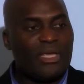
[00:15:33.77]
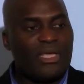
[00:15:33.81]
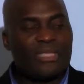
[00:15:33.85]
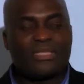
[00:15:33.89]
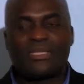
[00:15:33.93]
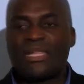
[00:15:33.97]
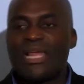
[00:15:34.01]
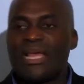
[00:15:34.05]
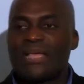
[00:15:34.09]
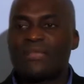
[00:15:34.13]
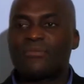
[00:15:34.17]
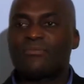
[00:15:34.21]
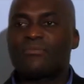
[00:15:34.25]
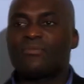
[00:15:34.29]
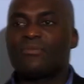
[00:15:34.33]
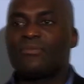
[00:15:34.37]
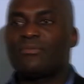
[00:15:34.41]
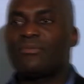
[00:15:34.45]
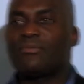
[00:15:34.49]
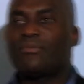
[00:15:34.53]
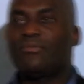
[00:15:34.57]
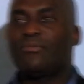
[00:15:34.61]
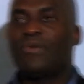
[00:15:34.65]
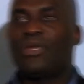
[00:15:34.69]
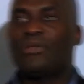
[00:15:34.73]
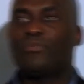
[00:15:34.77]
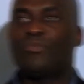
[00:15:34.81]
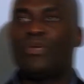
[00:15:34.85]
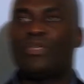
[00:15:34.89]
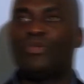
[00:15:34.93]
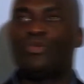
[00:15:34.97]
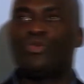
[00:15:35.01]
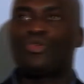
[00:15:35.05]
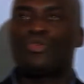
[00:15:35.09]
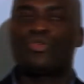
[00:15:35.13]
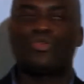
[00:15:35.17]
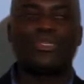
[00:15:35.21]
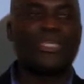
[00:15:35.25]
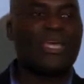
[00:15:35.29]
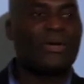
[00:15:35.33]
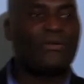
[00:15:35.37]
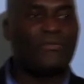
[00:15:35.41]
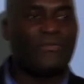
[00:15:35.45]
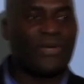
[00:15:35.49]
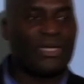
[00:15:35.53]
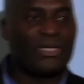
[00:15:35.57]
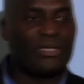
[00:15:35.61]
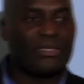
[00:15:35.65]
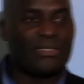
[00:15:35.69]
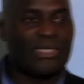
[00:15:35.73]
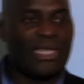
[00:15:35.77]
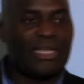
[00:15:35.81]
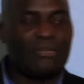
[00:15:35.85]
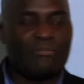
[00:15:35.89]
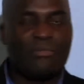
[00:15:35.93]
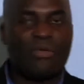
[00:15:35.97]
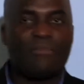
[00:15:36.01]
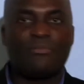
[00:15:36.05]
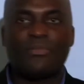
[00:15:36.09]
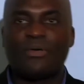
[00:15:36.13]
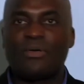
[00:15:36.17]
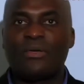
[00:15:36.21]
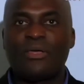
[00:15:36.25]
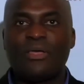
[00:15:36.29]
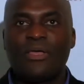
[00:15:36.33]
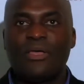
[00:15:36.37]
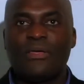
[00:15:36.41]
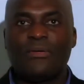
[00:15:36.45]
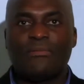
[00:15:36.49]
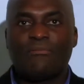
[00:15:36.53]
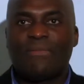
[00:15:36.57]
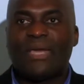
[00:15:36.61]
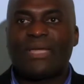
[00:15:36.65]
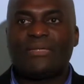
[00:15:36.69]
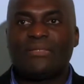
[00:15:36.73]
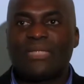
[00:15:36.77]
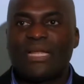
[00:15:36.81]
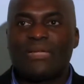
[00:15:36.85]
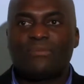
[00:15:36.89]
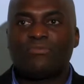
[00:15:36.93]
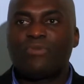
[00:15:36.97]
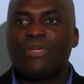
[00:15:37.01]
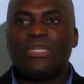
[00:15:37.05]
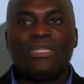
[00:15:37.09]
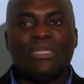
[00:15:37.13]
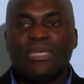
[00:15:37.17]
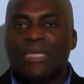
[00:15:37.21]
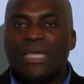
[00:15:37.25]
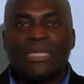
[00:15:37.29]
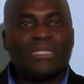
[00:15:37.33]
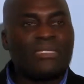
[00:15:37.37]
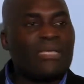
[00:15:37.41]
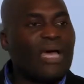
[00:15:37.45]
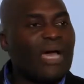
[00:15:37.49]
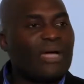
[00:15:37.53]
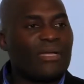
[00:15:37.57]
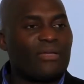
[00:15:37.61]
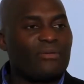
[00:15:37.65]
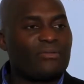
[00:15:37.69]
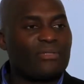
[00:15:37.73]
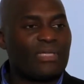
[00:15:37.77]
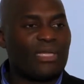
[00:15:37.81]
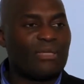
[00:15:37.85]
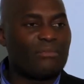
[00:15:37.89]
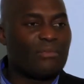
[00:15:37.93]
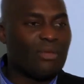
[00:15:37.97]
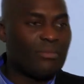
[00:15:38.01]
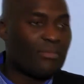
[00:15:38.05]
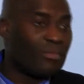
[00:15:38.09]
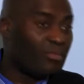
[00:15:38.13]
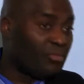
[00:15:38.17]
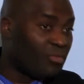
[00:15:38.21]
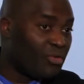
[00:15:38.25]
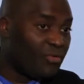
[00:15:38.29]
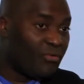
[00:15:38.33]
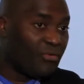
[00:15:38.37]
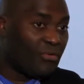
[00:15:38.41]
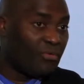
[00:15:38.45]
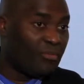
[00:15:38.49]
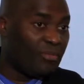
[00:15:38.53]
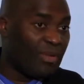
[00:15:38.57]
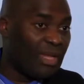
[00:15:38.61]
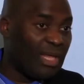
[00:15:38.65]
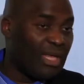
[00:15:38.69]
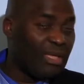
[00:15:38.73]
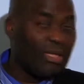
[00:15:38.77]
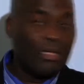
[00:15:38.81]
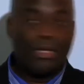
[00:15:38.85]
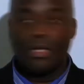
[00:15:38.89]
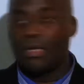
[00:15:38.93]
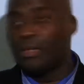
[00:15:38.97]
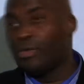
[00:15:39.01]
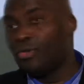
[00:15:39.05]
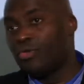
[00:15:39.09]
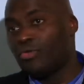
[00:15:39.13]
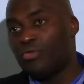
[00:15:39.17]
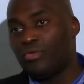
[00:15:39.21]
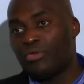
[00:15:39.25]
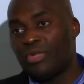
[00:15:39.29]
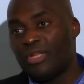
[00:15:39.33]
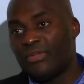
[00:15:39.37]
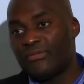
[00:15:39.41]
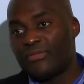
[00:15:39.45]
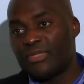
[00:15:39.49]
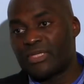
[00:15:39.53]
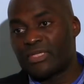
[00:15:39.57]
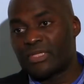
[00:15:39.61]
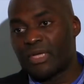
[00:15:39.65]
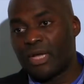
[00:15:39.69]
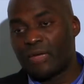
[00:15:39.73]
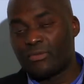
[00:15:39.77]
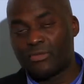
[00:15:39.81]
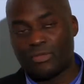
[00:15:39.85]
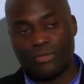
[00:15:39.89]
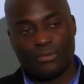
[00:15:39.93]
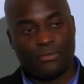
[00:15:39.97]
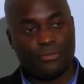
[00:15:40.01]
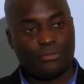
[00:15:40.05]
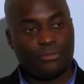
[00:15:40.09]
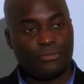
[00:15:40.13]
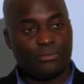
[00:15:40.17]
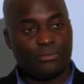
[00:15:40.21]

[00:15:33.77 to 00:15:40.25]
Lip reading: It's like when we used to see our fathers. I remember my dad, when he gets hungry, he tells him, if you play, you will leave this house.